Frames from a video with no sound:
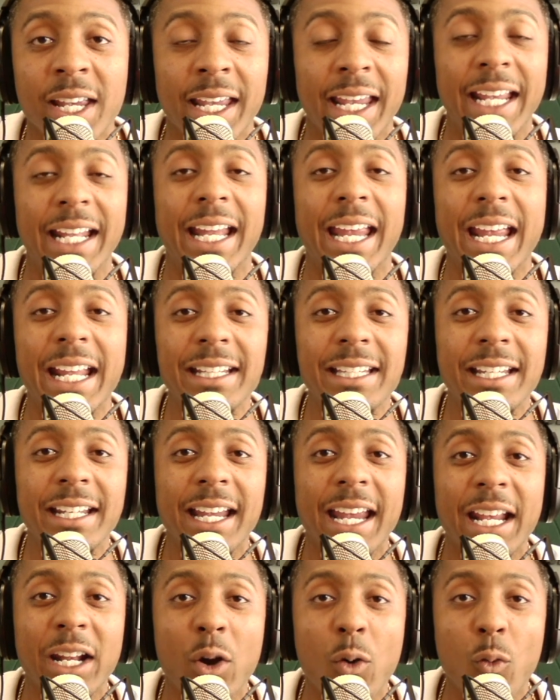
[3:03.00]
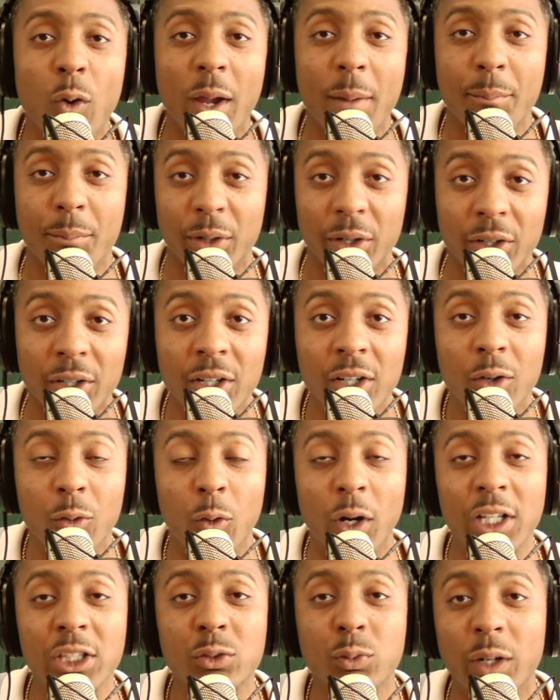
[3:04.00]
It ended in a whimper.
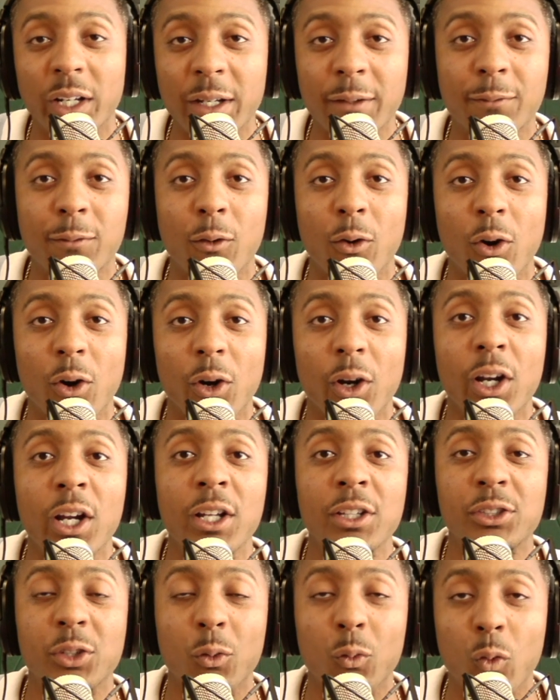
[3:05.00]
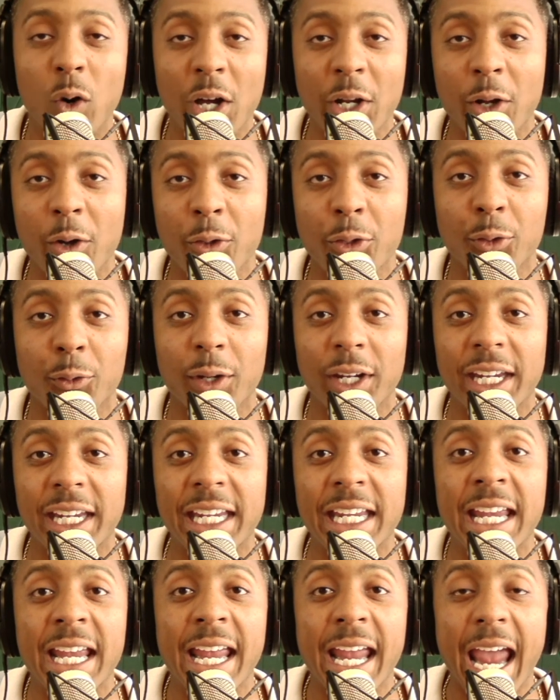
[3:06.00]

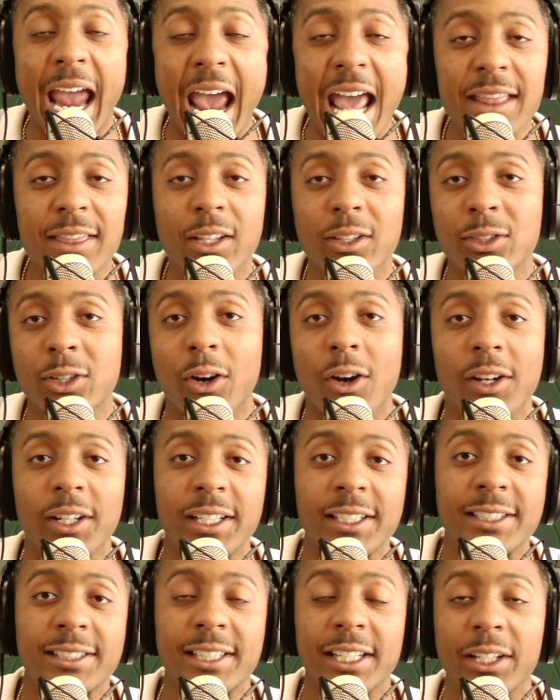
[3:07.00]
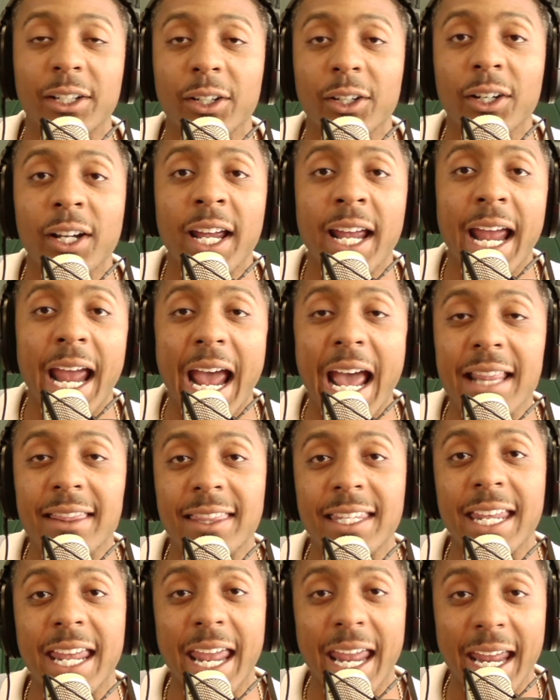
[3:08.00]
124-103 at the Target Center at
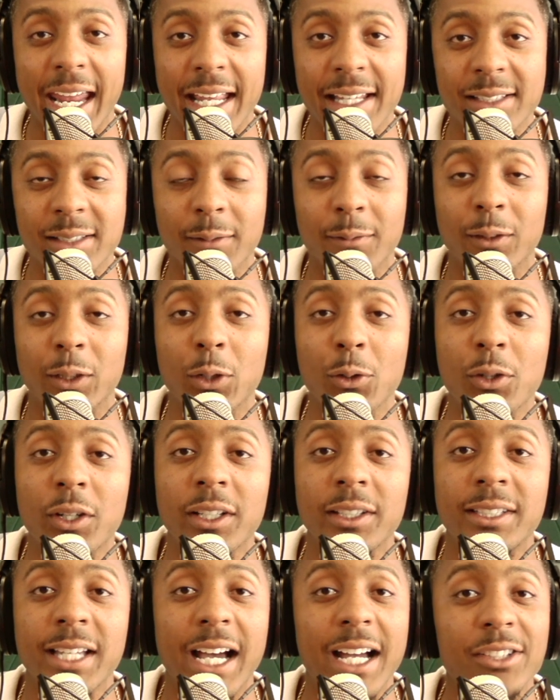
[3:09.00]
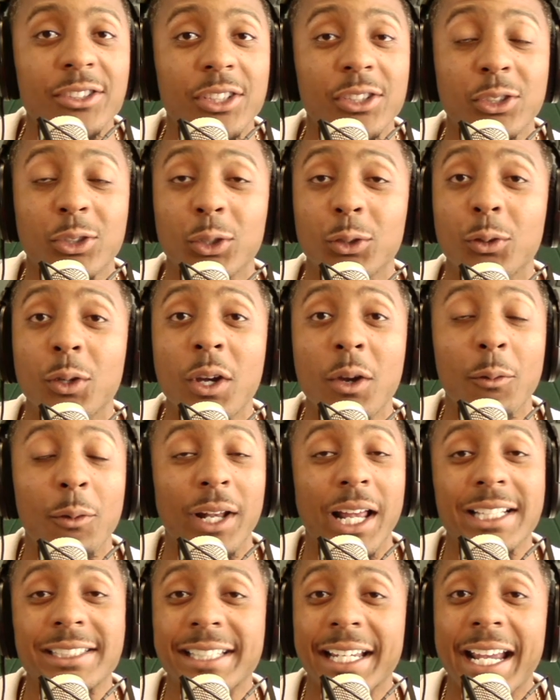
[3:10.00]
the hands of Luka Doncic, who, when
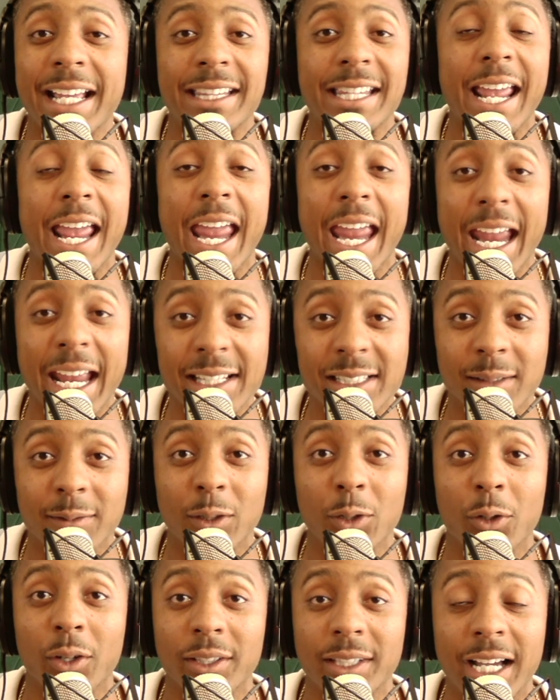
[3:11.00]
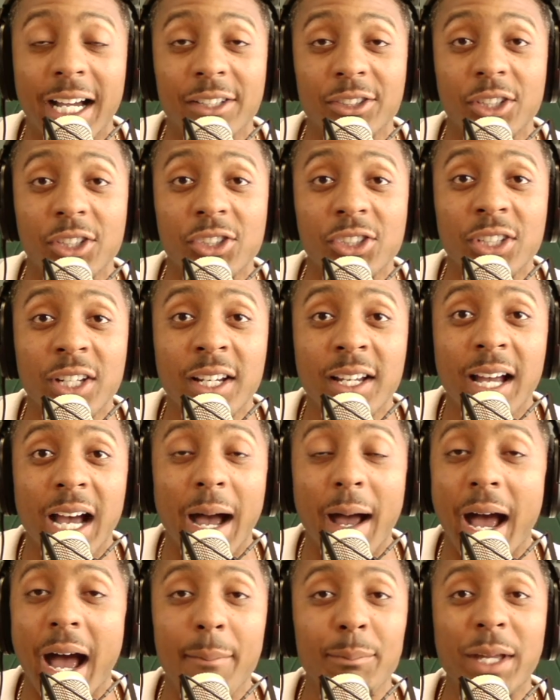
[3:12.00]
I say at the hands of Luka Doncic,
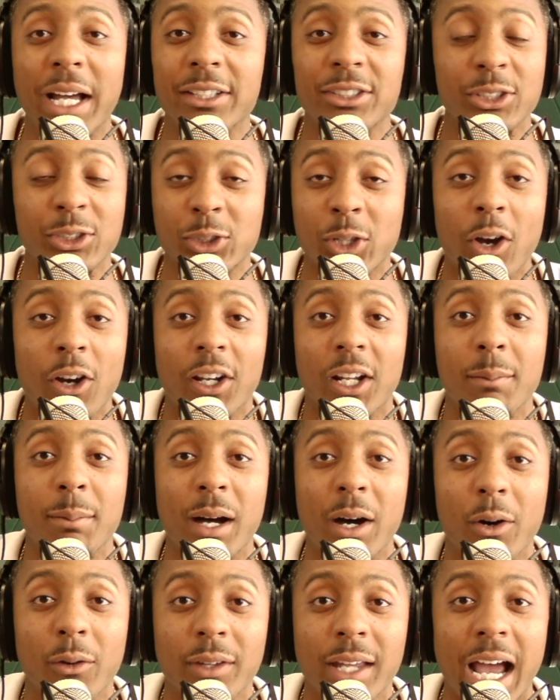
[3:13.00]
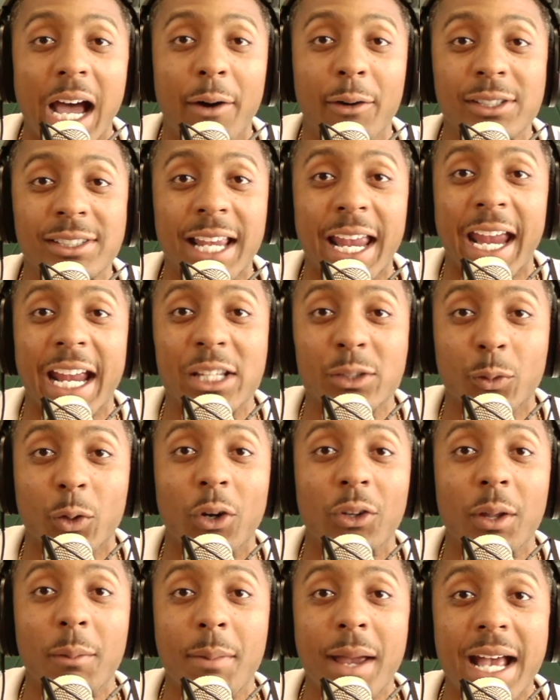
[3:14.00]
I'm not just talking about how his hands were
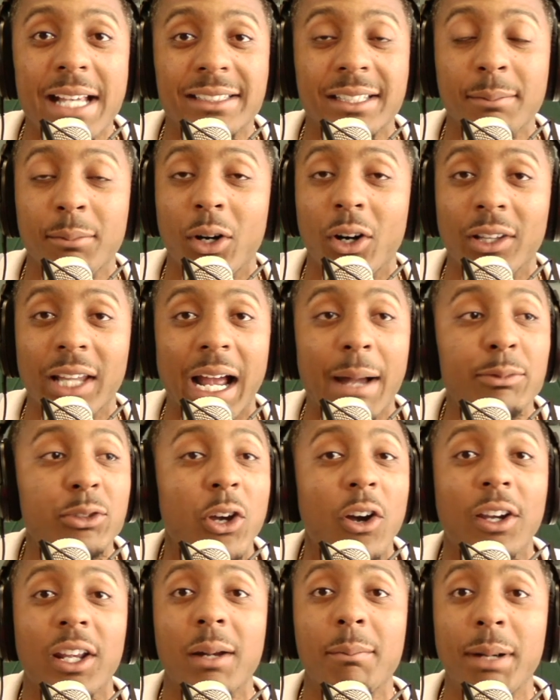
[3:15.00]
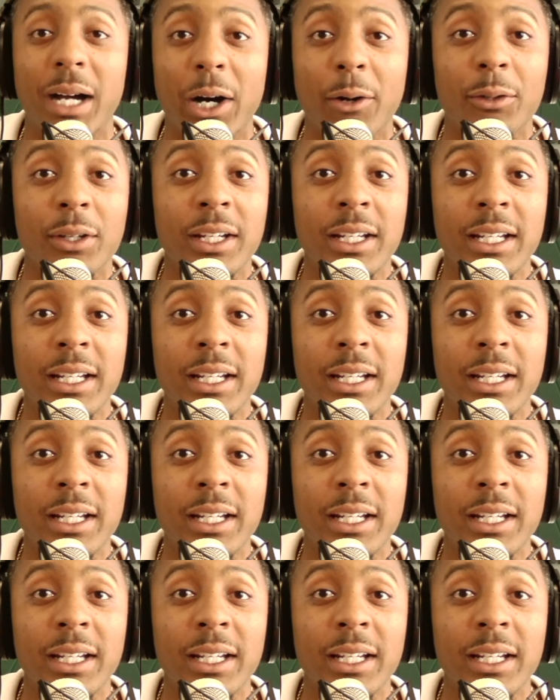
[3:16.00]
on the basketball. Like, I'm talking about,